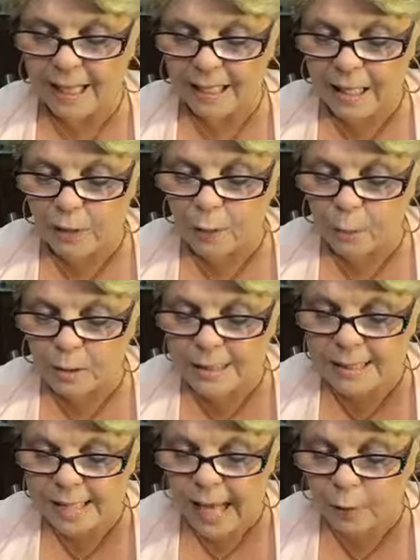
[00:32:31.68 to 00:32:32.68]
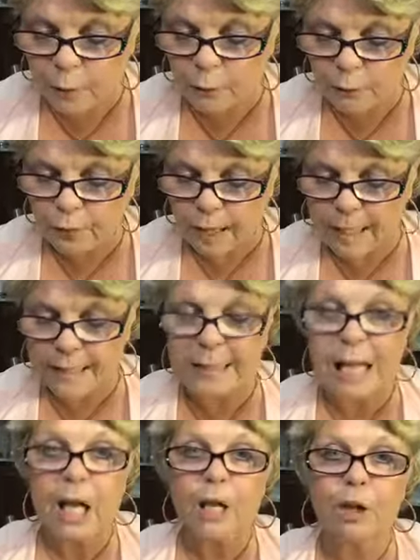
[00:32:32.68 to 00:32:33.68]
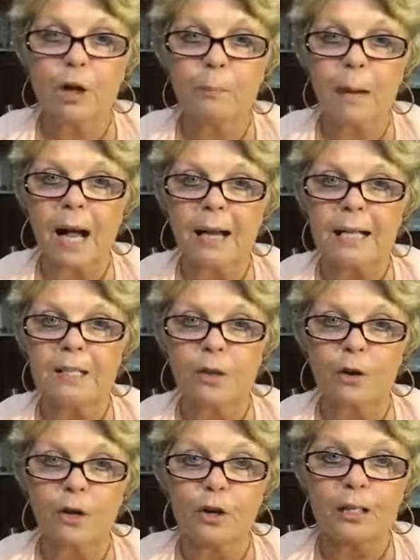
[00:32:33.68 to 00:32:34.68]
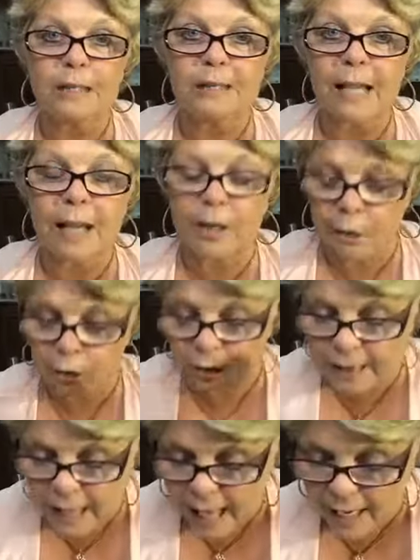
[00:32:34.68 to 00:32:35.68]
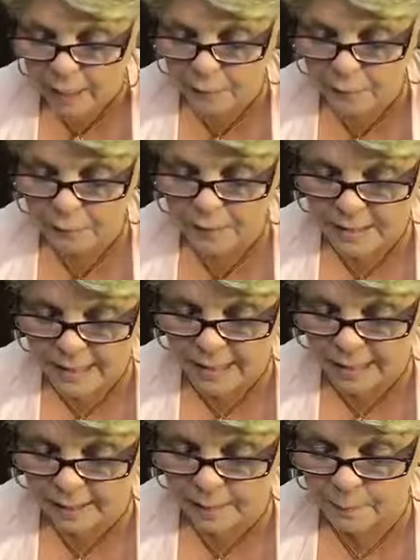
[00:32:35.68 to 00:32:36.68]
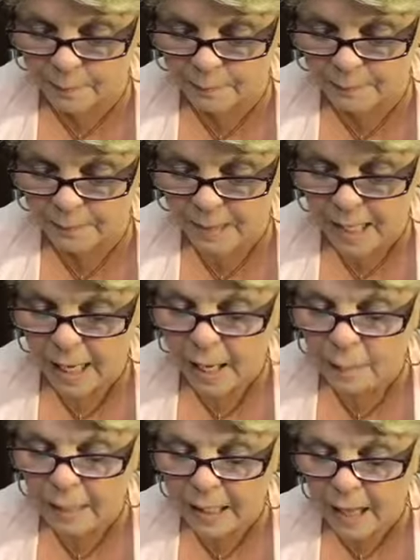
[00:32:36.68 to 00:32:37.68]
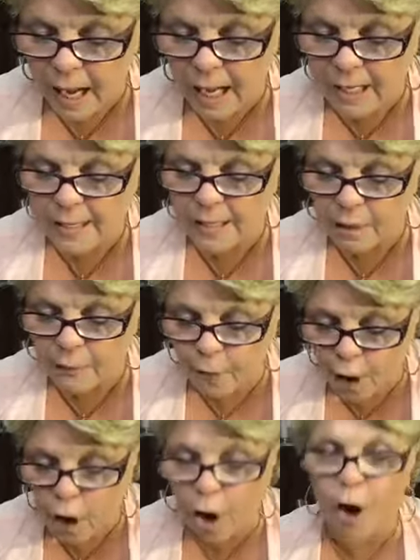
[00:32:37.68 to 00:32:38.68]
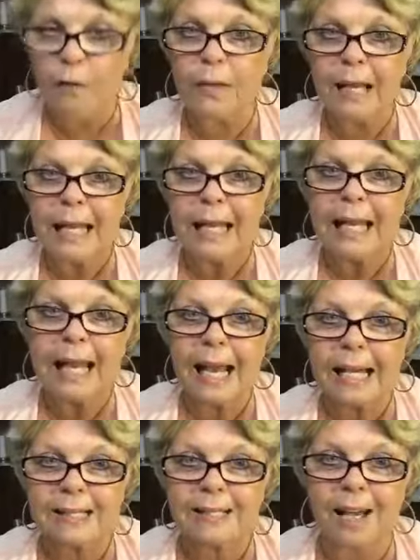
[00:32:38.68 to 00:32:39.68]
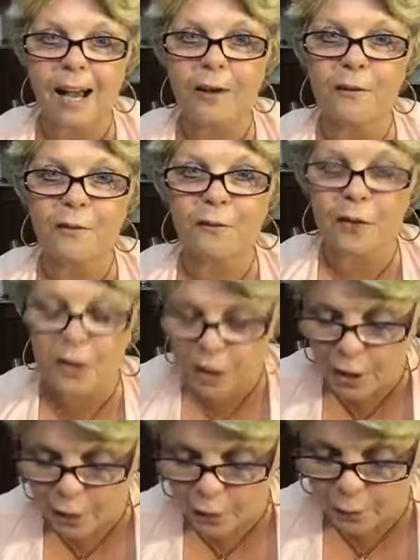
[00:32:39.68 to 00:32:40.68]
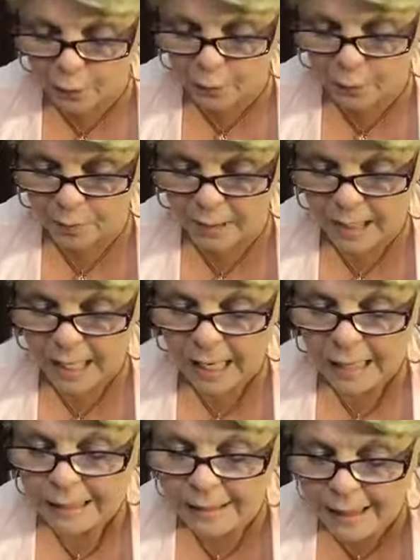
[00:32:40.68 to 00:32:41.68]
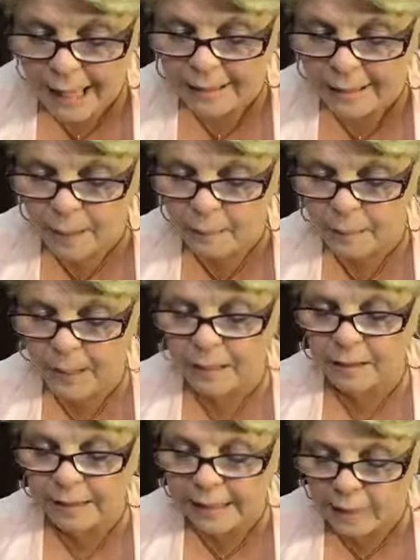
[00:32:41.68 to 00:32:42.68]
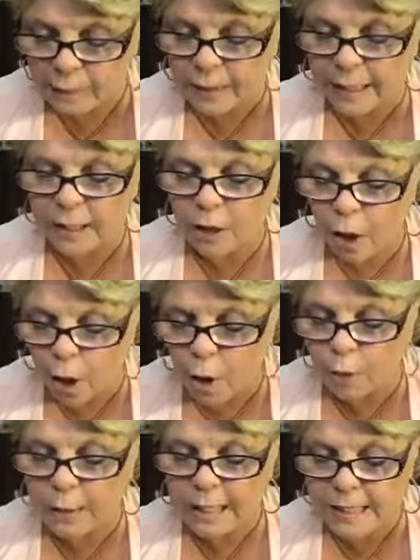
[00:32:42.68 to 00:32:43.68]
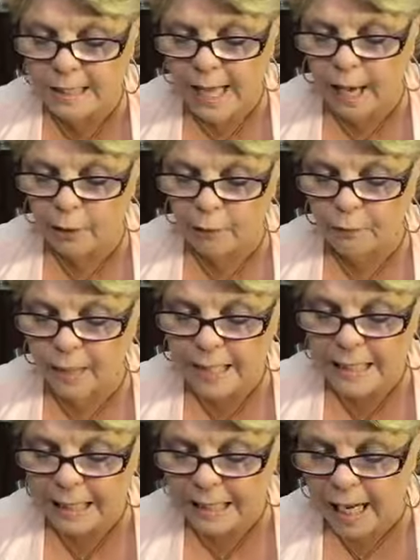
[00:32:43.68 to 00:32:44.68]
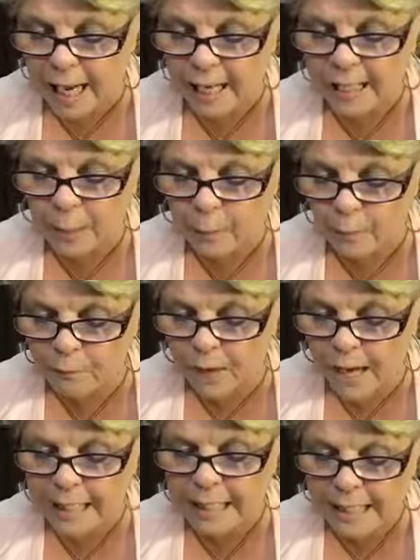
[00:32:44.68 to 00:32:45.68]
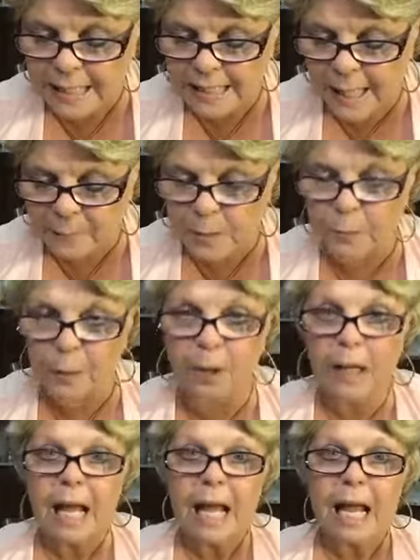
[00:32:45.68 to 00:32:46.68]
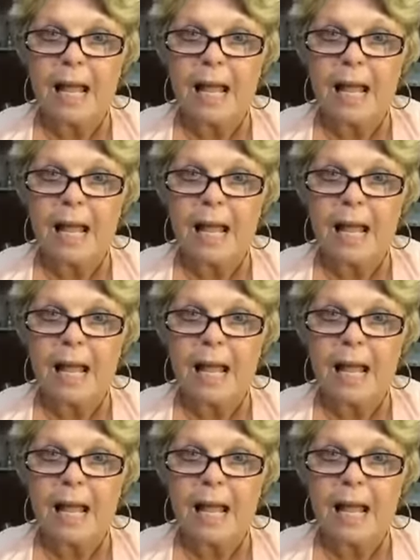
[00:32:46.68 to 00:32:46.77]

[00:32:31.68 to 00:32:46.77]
In other words, sacrifice your bodies, or you could say your life to Him, because of all that He has done for you. Let them be a living and holy sacrifice, the kind He will find acceptable,